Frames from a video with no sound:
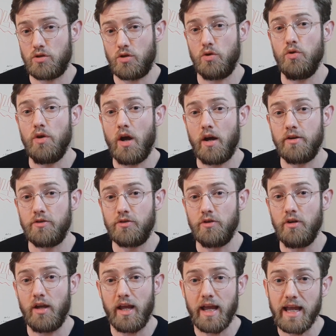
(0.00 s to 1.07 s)

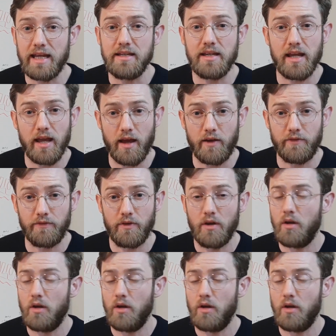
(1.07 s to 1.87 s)
200 ETF,